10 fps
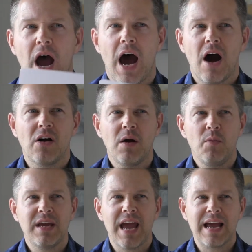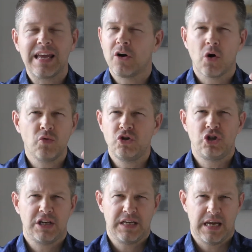how come we can't get our own
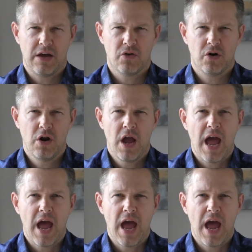shit together